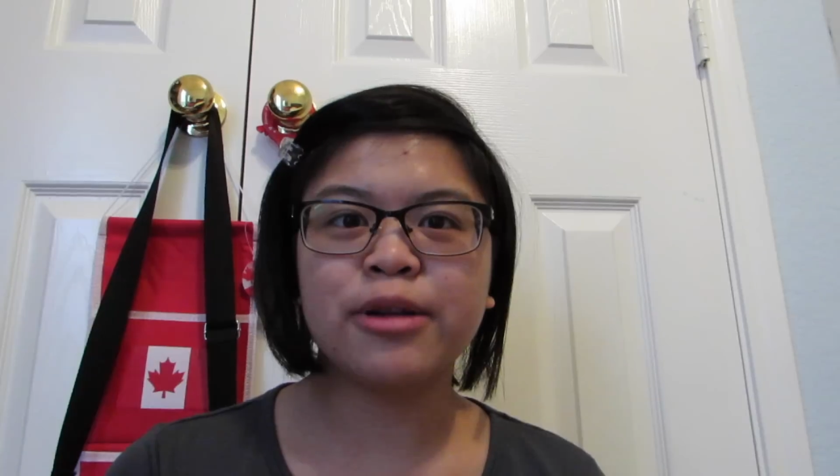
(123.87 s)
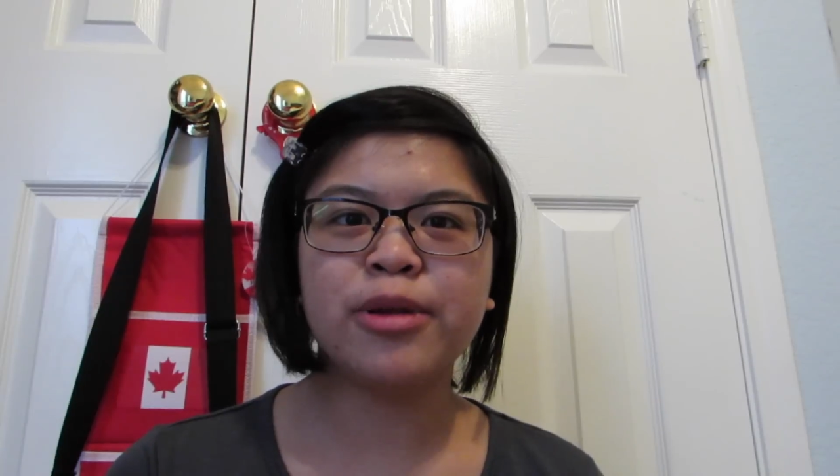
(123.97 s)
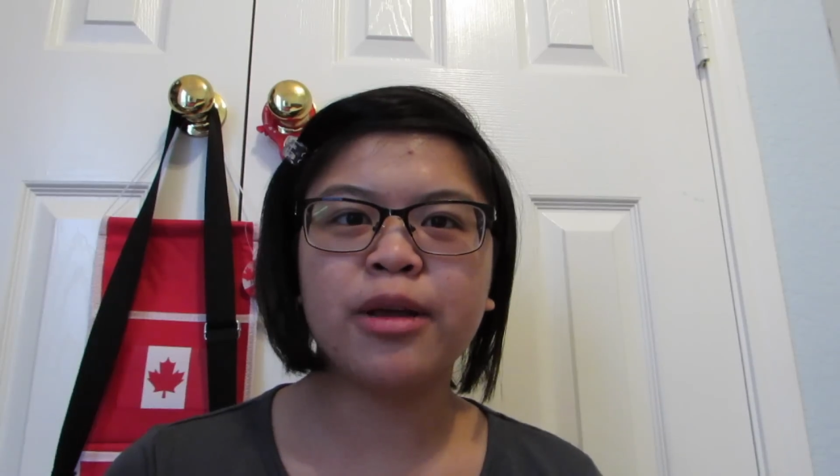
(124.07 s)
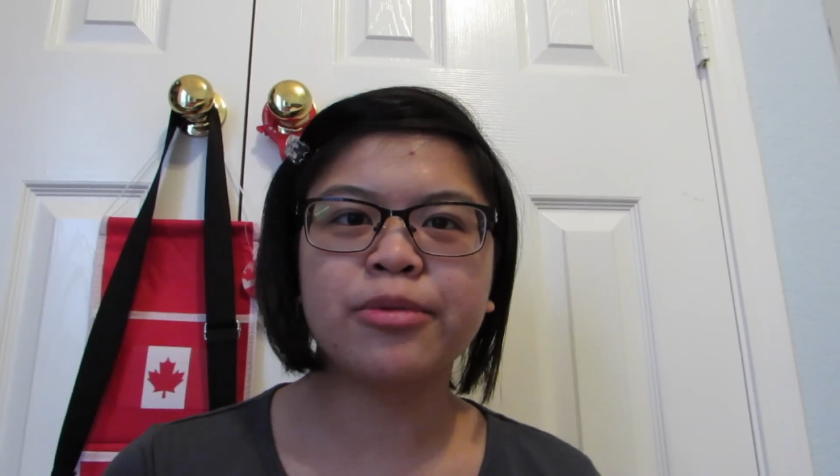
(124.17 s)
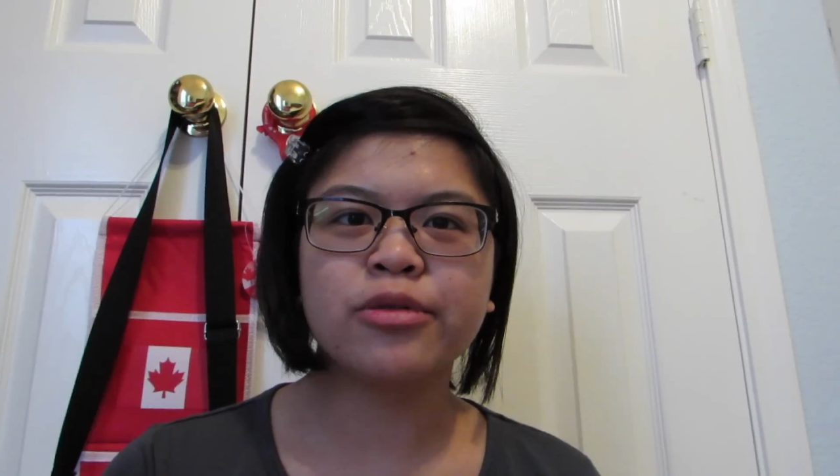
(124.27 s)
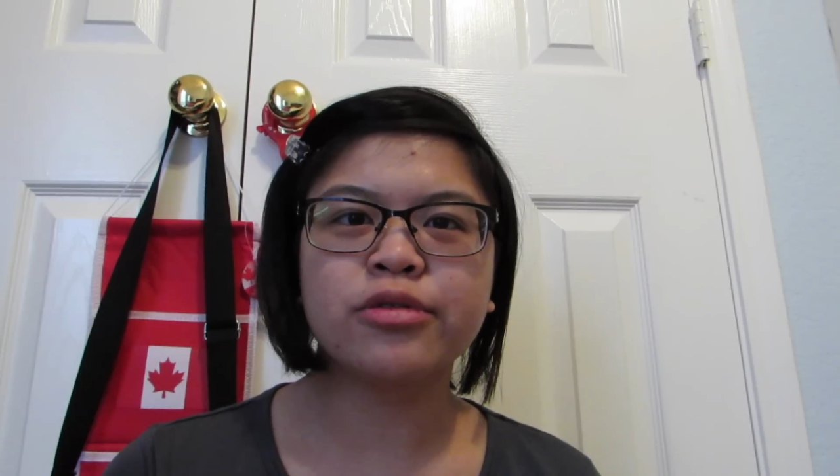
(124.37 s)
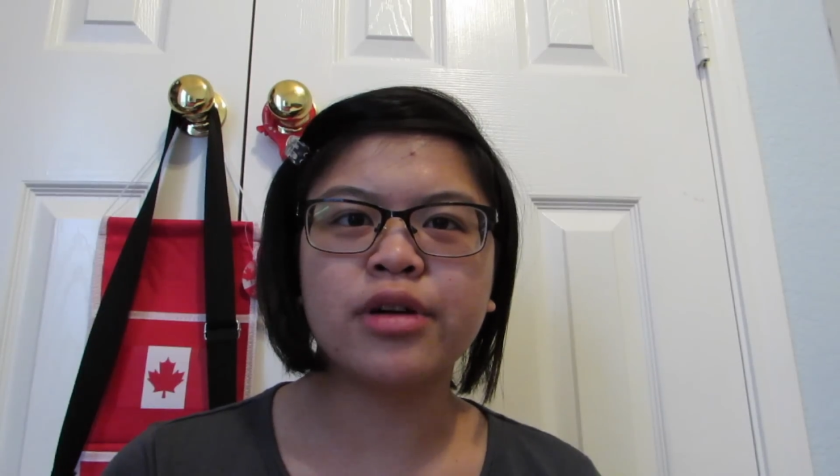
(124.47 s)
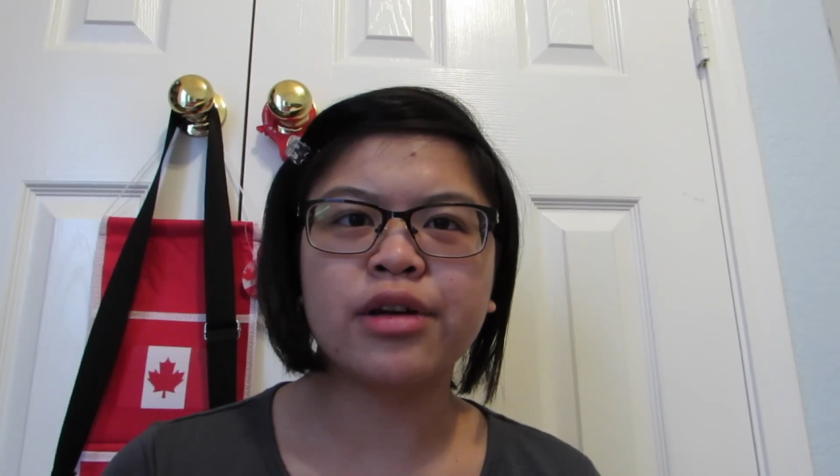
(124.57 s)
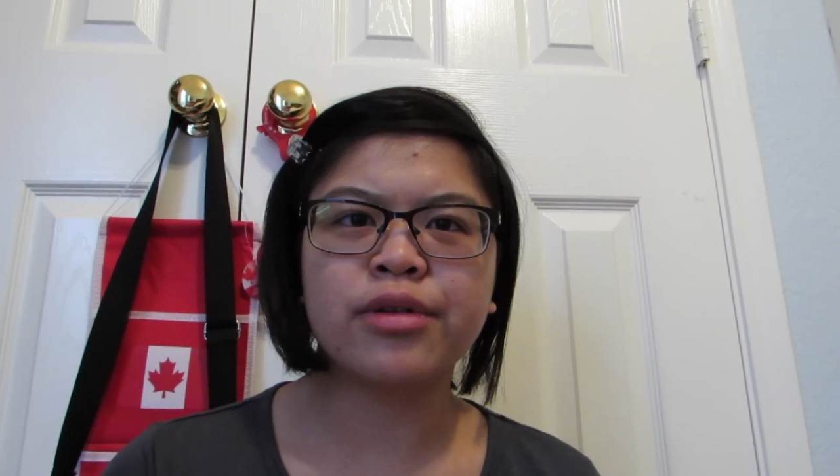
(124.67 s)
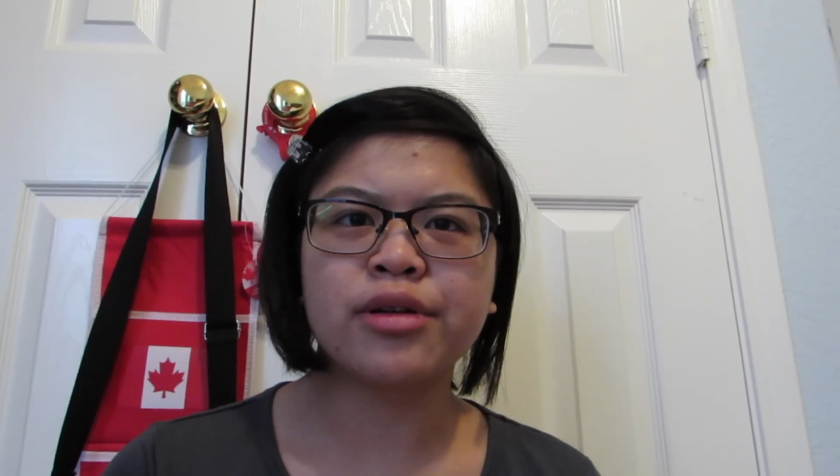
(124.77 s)
met people who
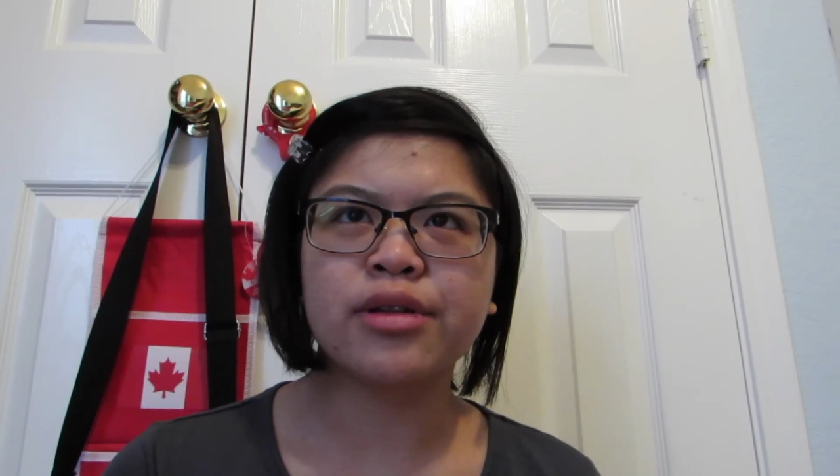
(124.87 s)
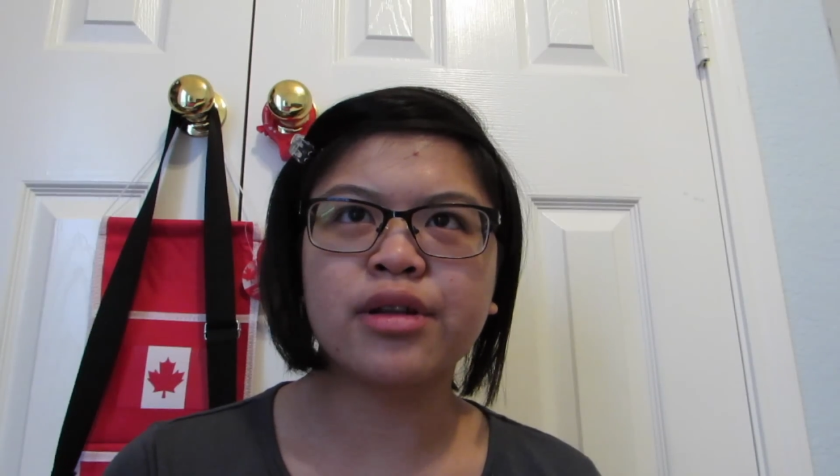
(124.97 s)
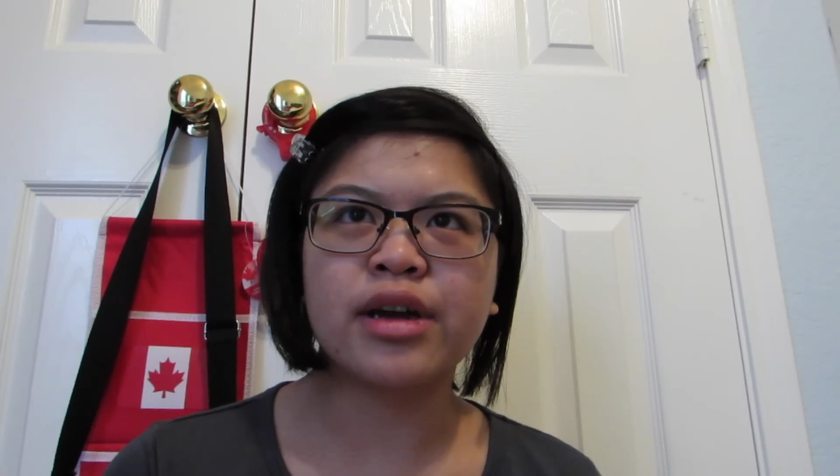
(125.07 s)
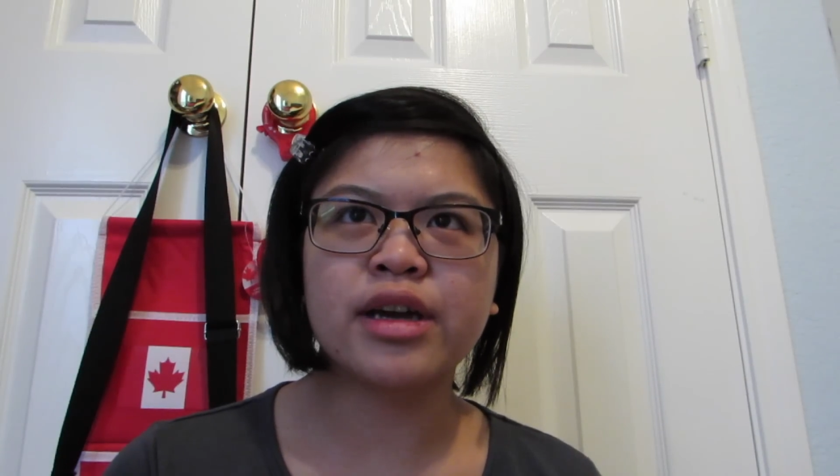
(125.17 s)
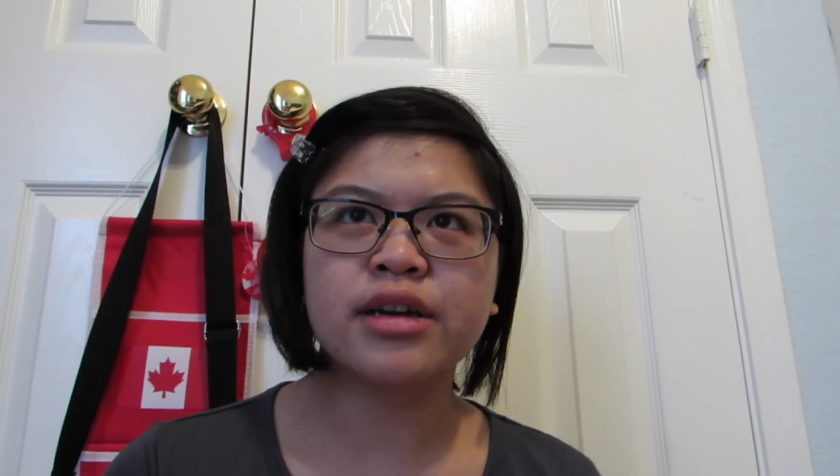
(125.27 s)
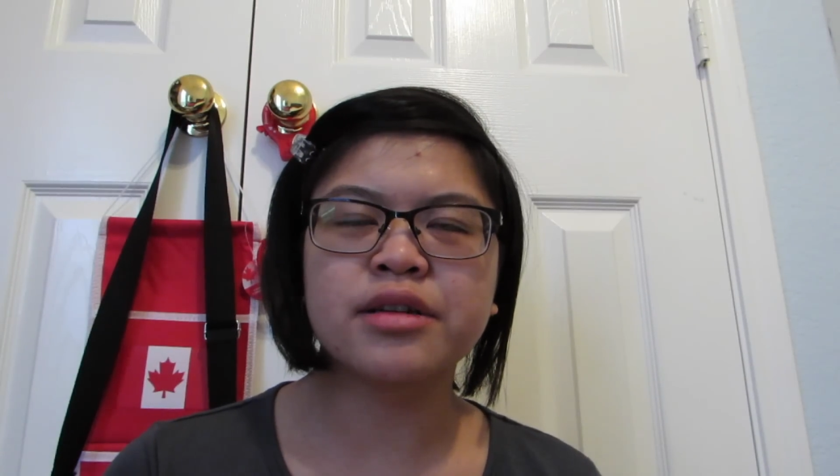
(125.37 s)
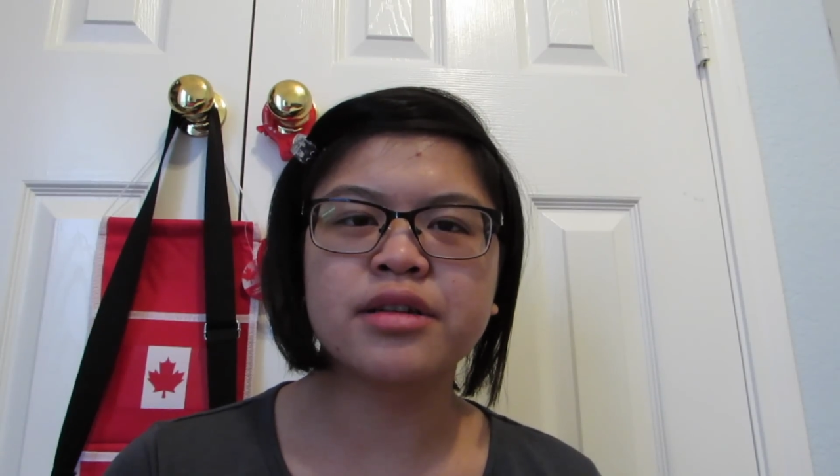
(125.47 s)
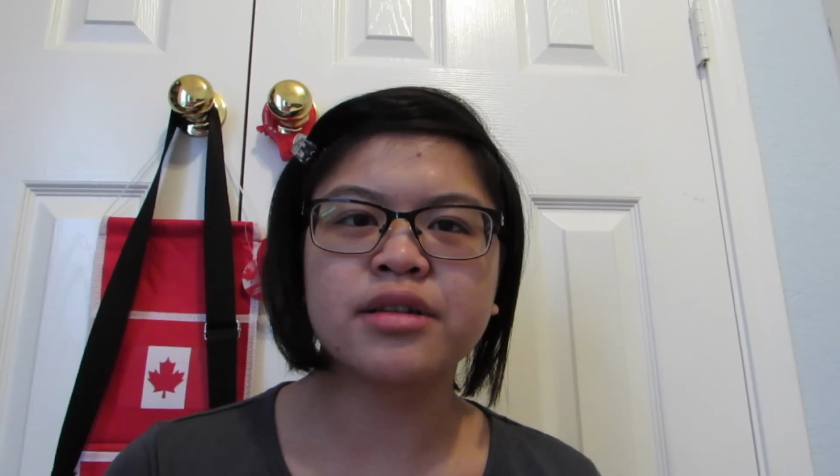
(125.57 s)
I really like.